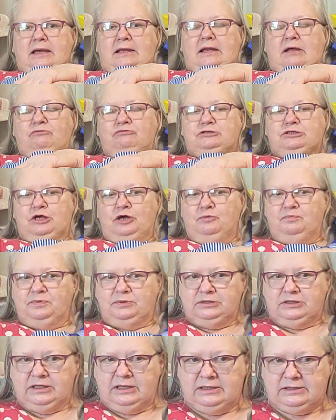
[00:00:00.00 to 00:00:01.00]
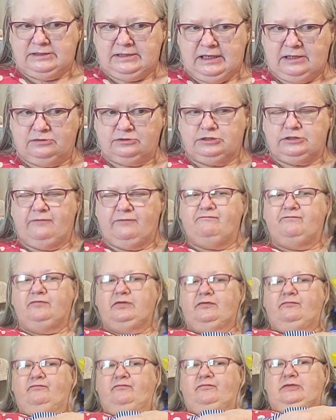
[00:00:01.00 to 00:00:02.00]
And I was hoping to get down to
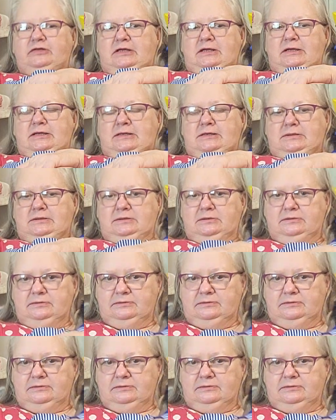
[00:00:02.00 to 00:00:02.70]
15